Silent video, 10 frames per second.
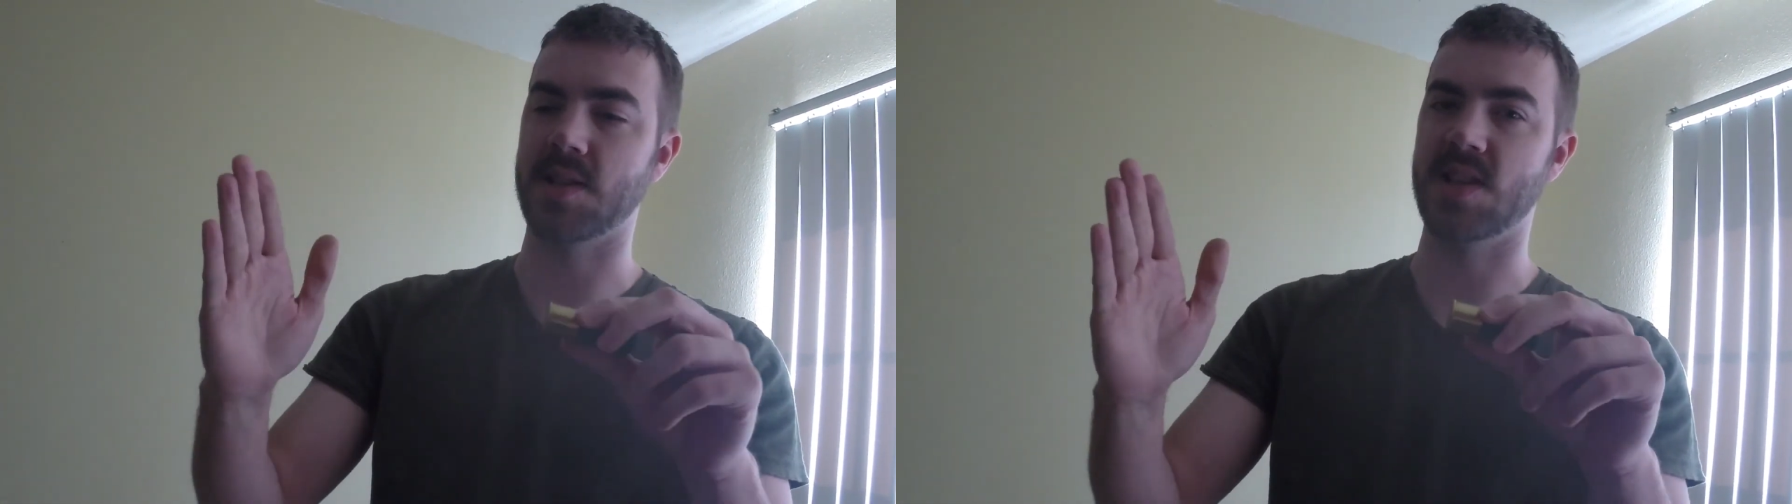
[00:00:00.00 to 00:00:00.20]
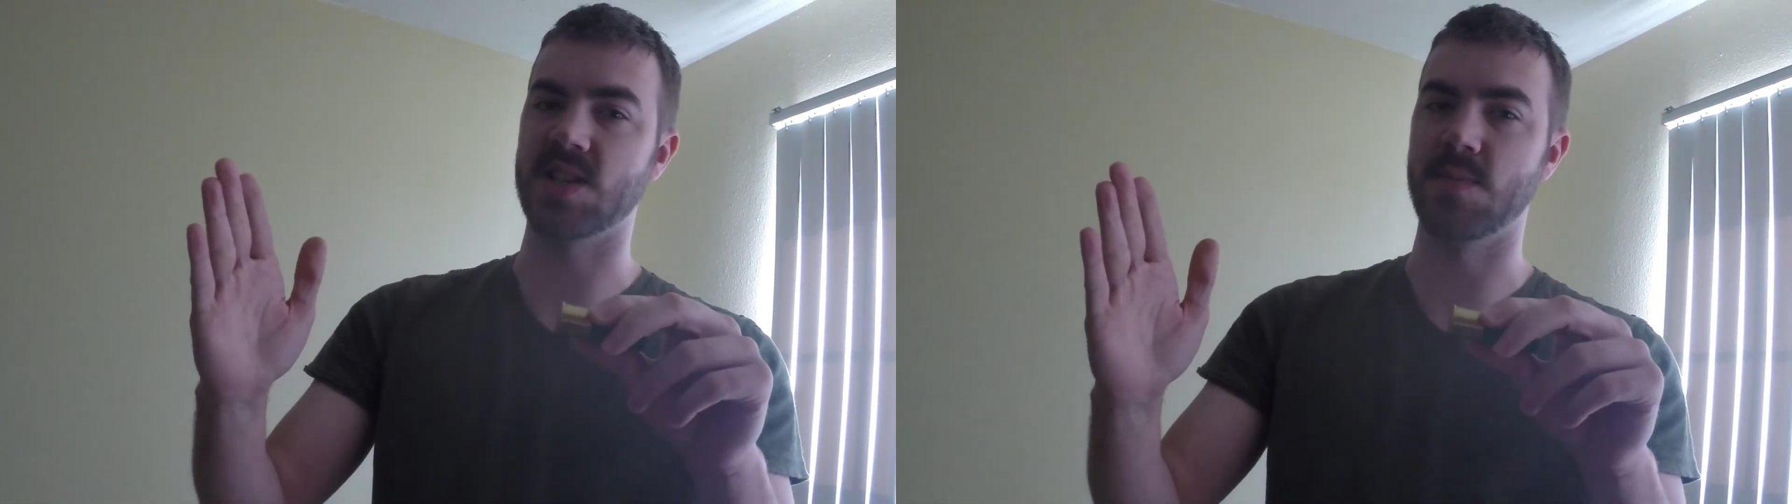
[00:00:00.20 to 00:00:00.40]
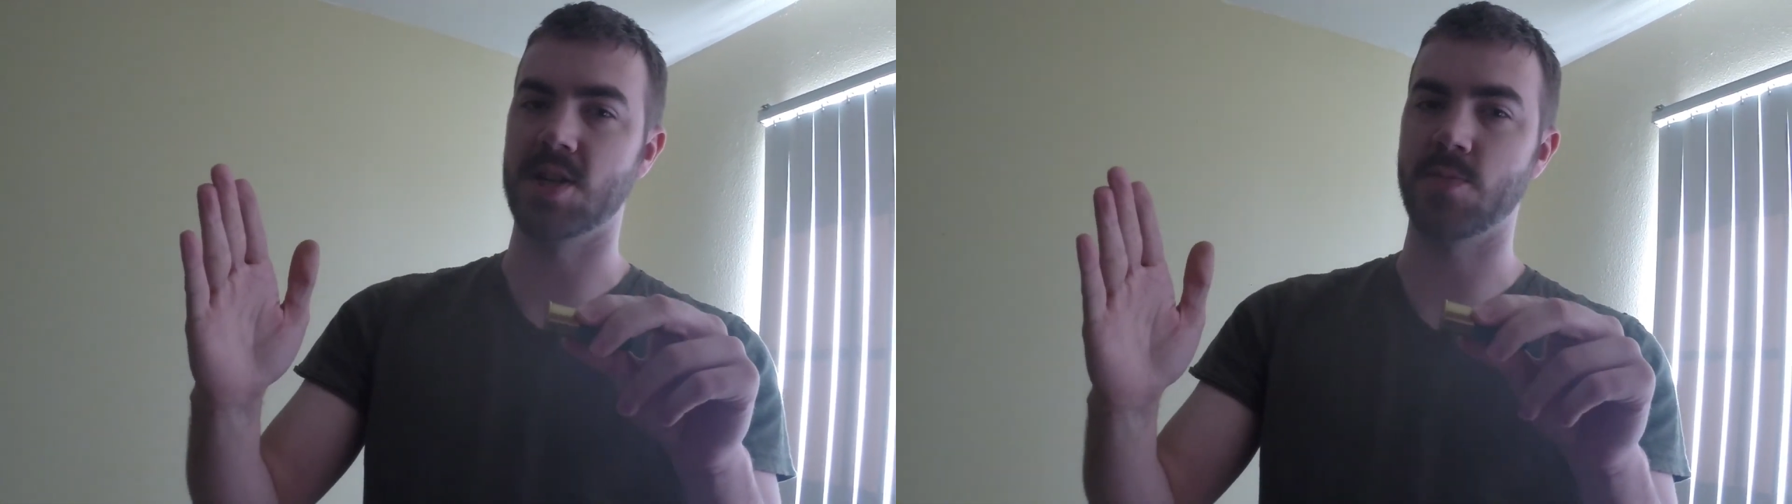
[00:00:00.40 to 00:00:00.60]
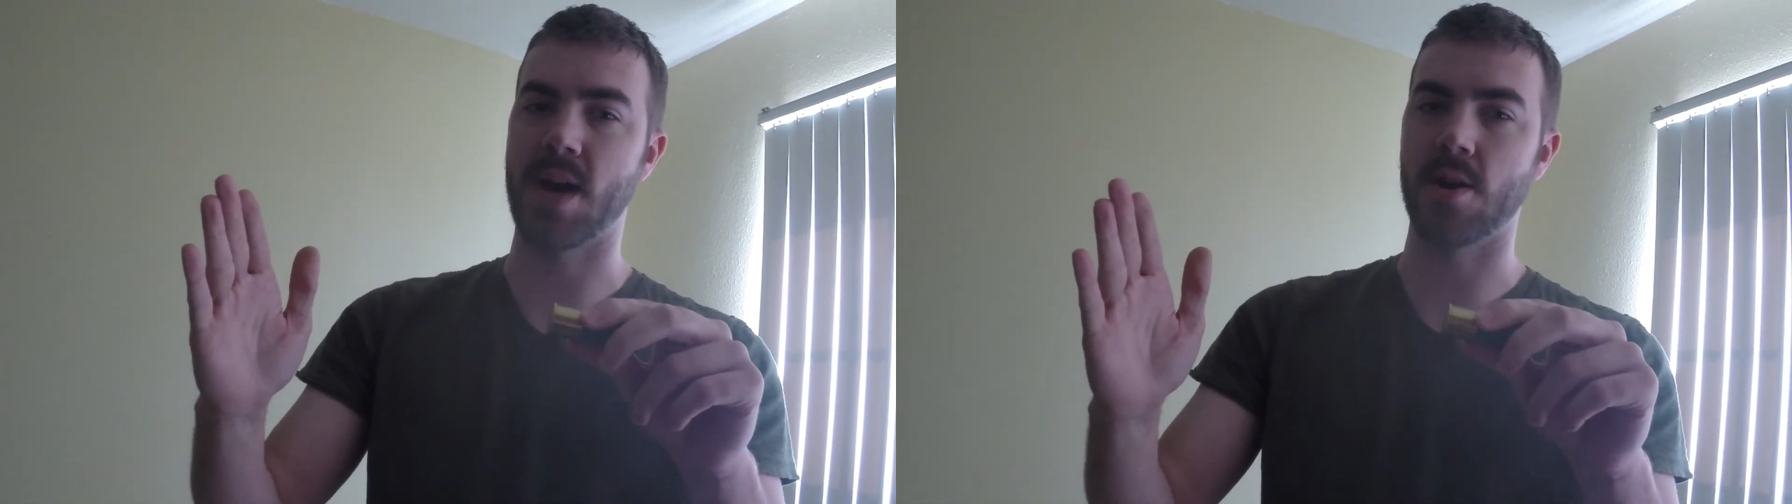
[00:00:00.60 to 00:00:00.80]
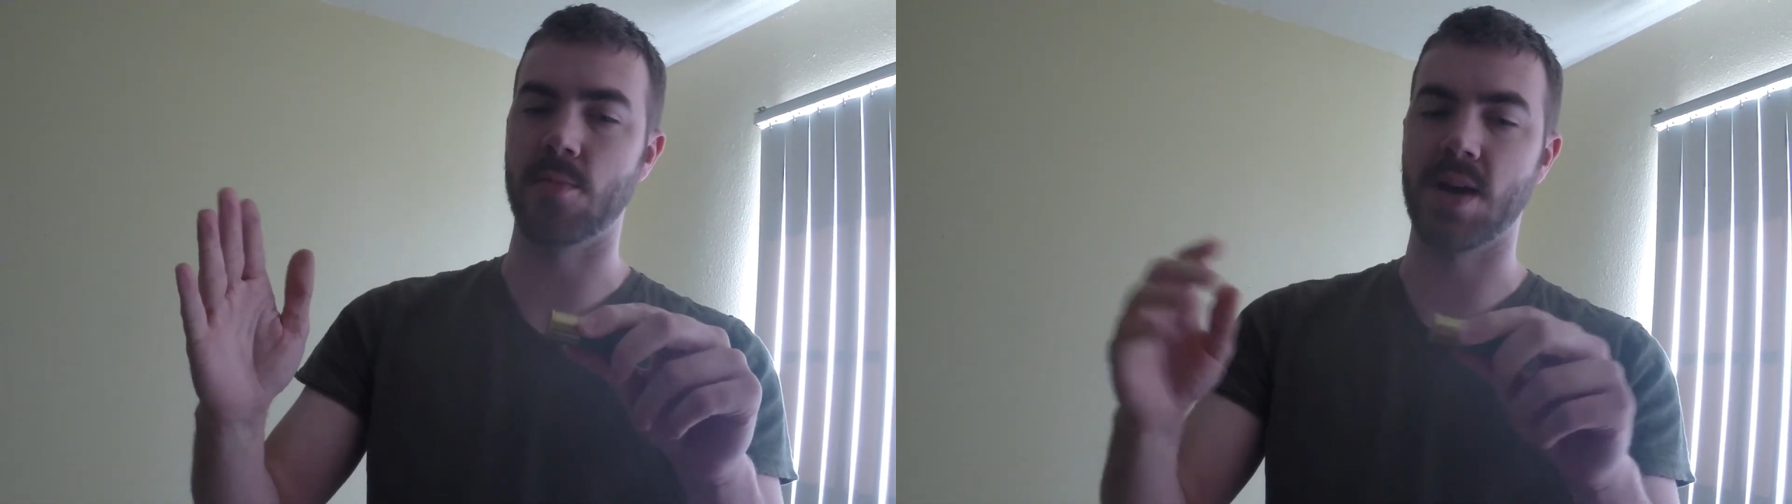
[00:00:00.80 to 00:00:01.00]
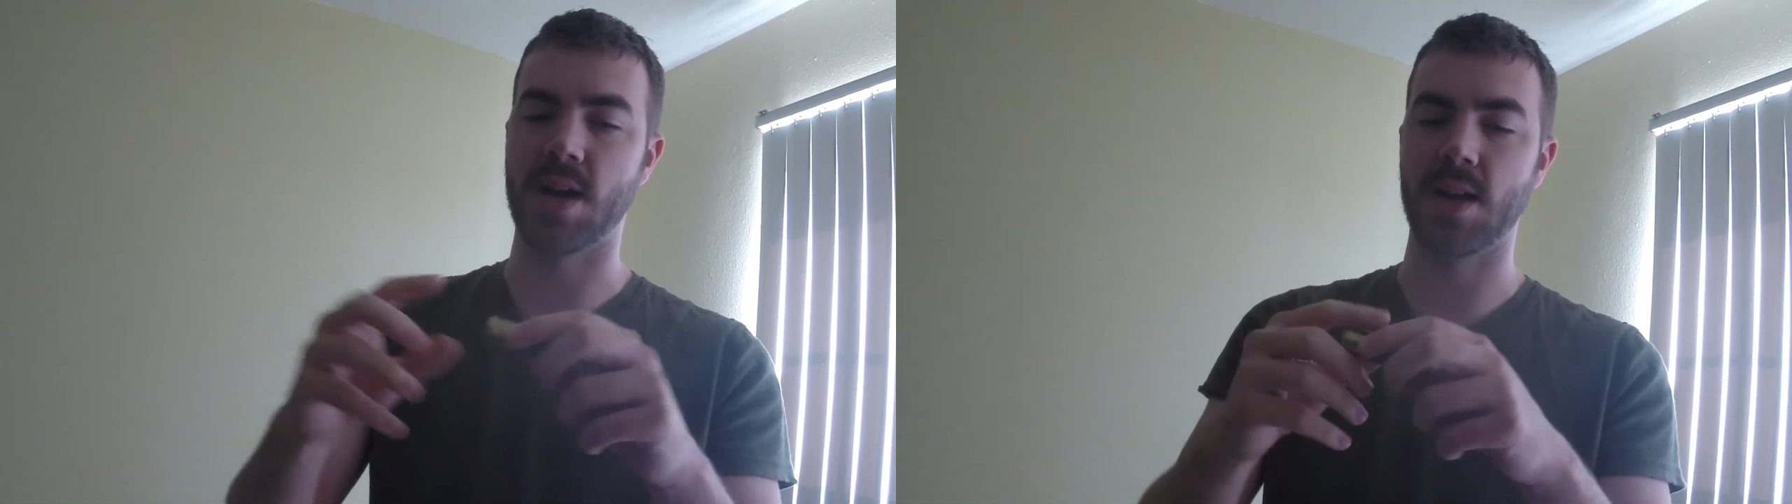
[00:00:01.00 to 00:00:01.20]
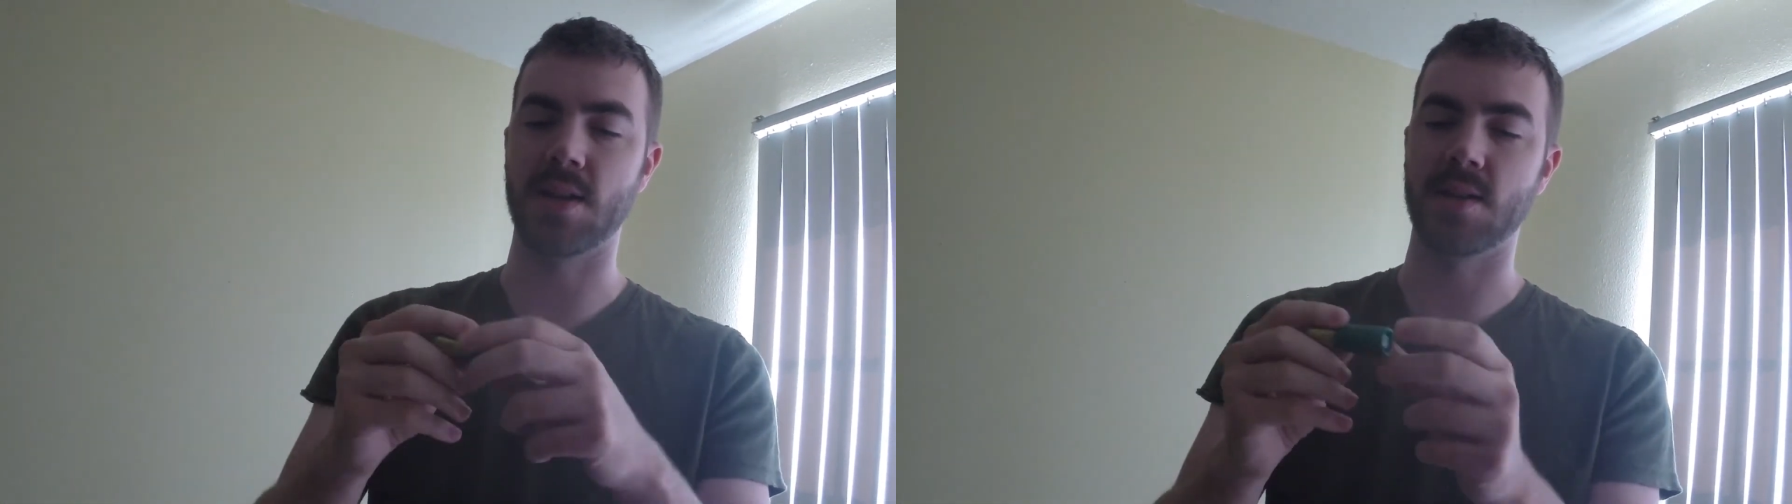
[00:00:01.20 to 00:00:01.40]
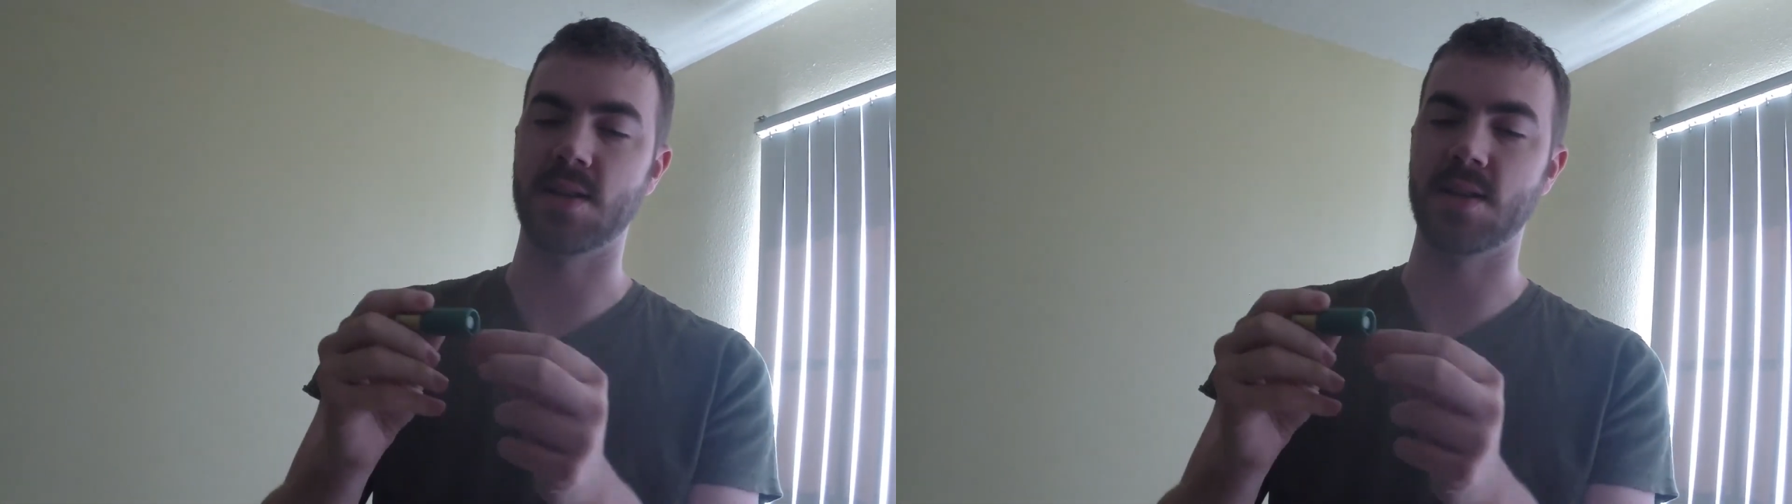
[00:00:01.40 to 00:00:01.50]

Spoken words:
this much powder behind it.